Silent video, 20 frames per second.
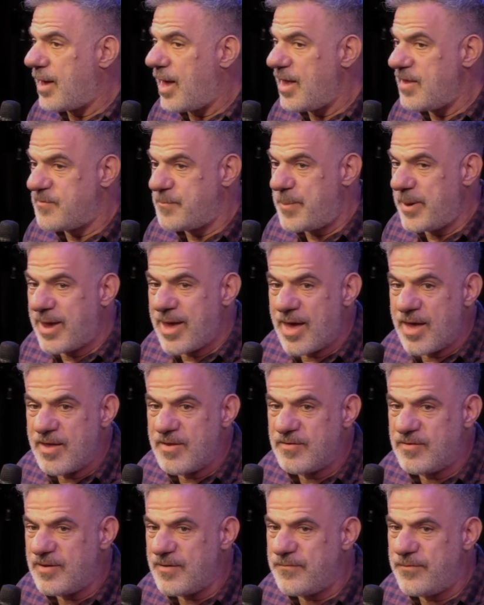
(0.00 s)
it's
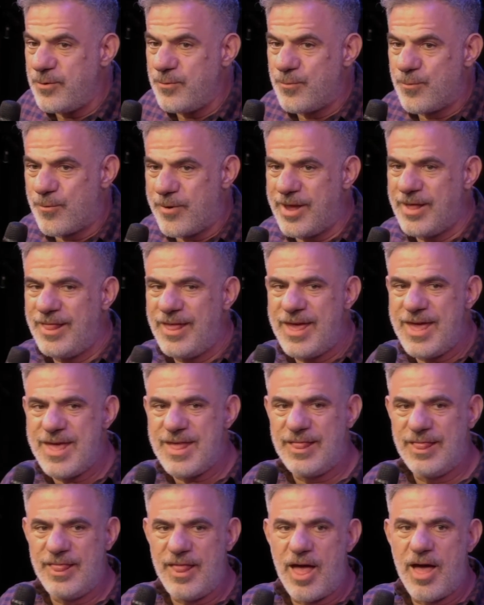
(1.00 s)
because if you really
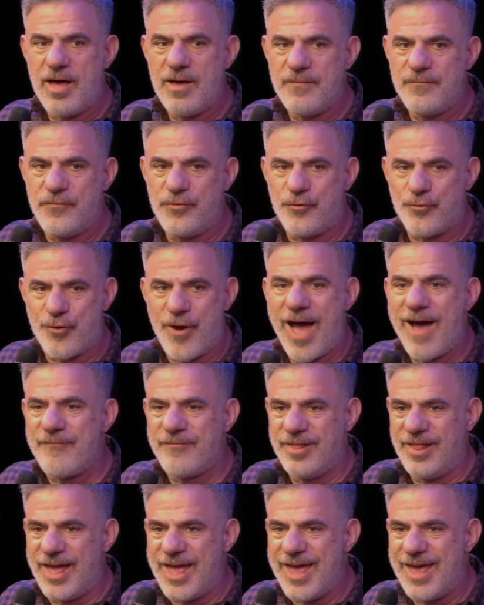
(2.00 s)
love
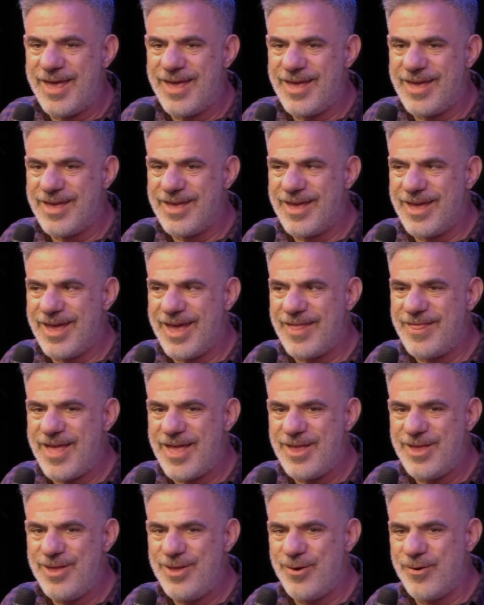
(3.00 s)
traveling and
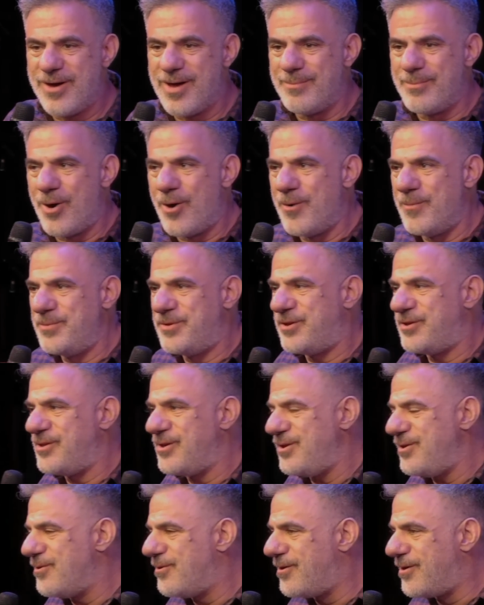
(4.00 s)
then you come home to
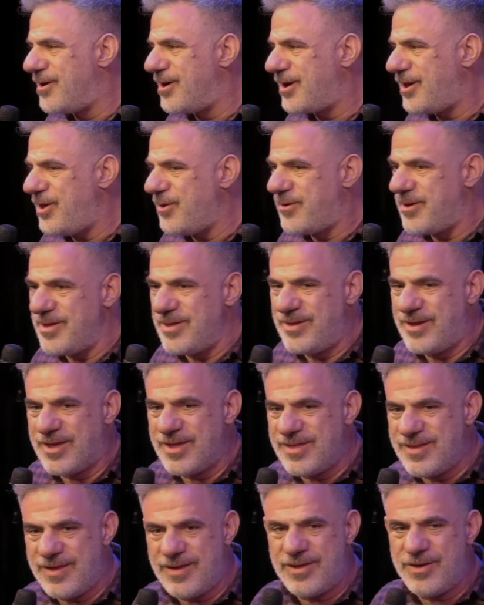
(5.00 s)
New York, you can
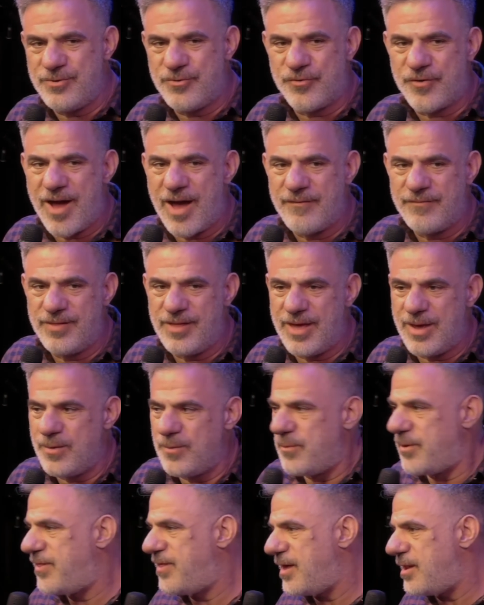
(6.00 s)
continue
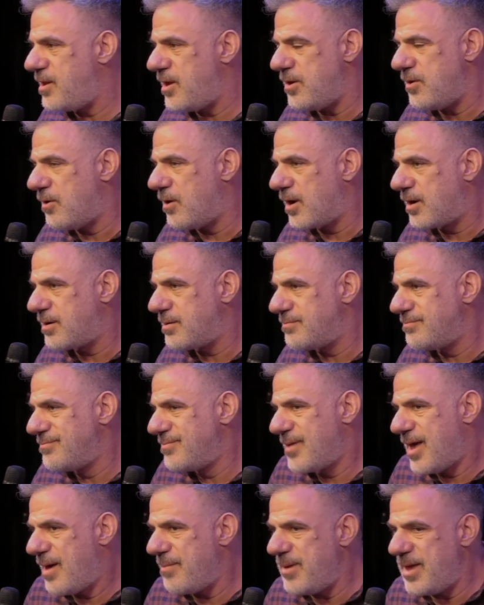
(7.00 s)
traveling within New York.
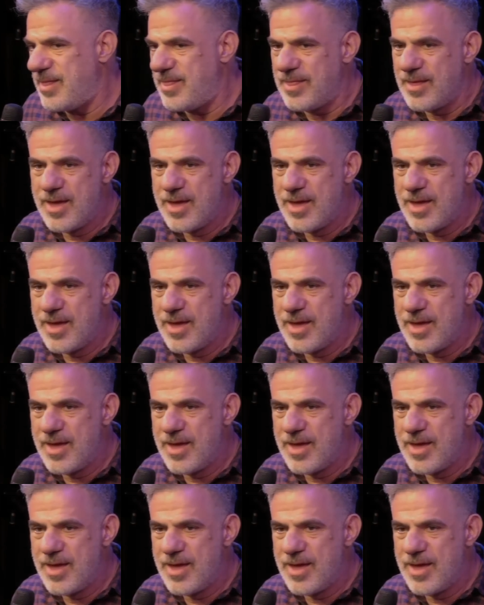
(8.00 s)
I mean,